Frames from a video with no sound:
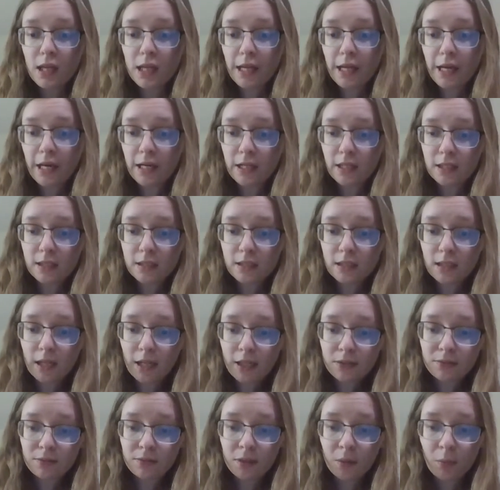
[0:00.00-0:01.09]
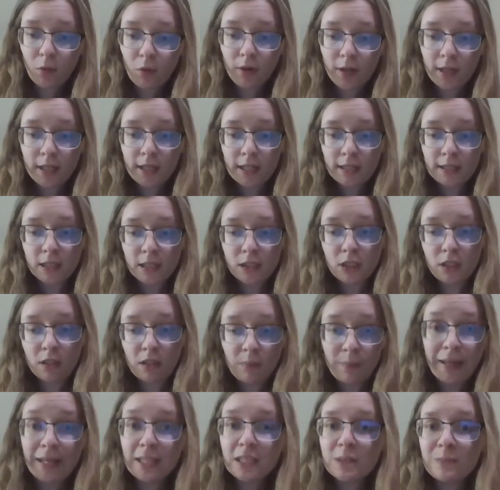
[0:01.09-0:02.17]
and that is Classroom
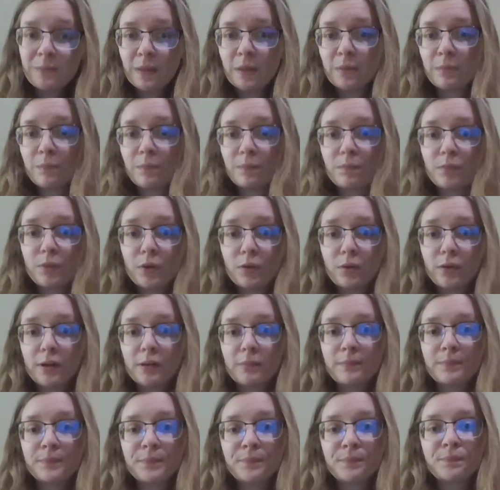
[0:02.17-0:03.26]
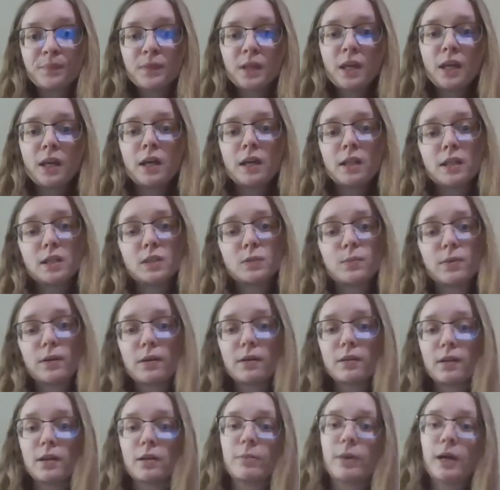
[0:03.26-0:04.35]
Organization and Management Program. This
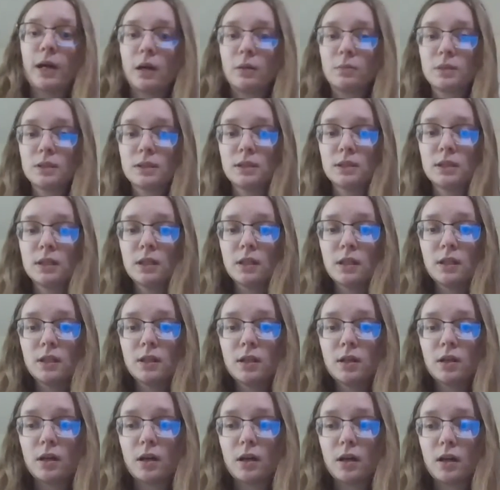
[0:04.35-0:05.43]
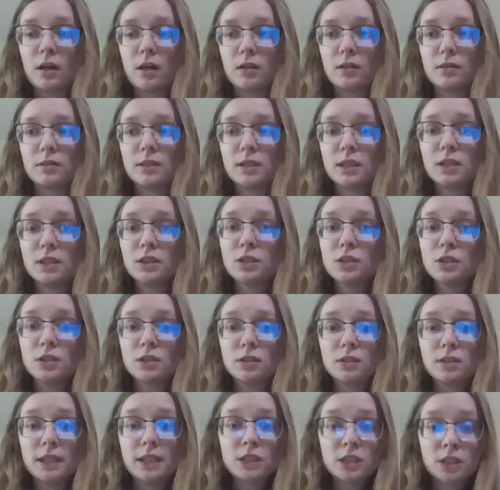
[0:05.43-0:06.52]
program helps
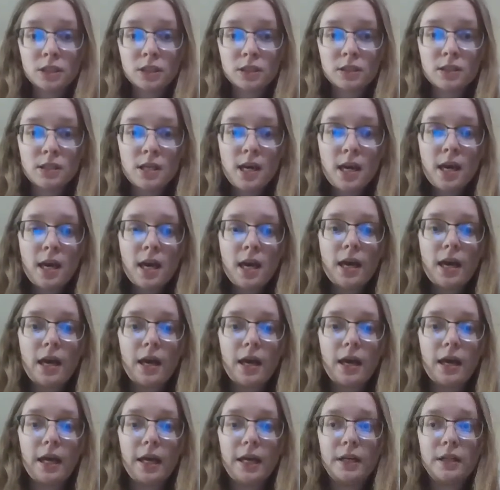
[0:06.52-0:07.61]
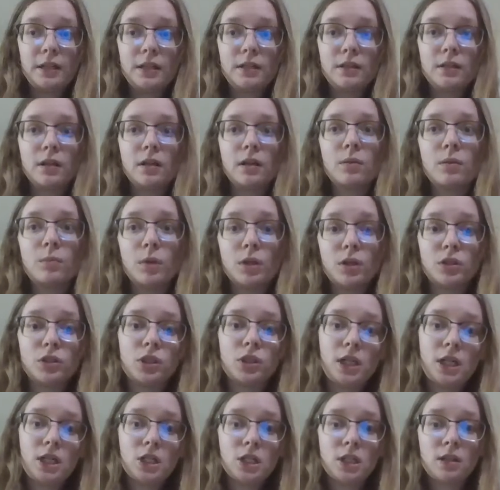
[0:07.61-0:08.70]
teach teachers and
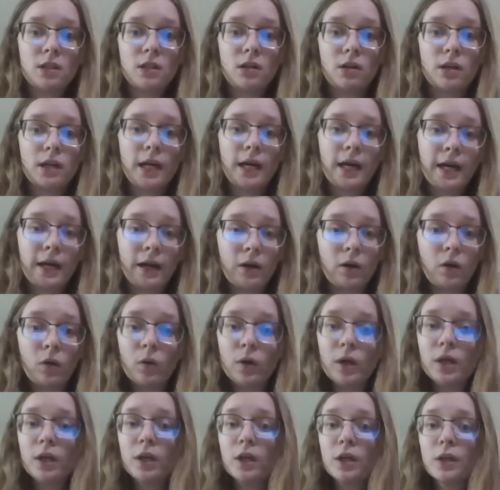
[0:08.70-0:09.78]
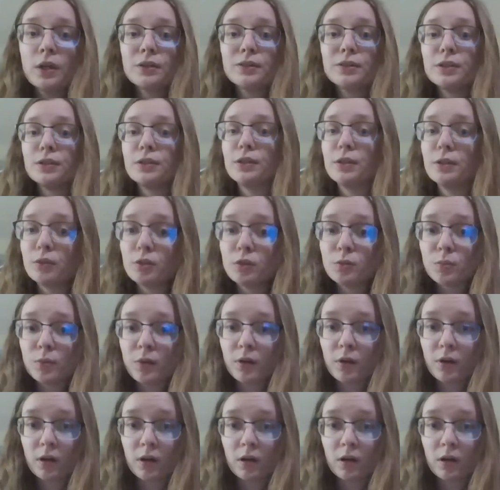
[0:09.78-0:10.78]
administration on how to use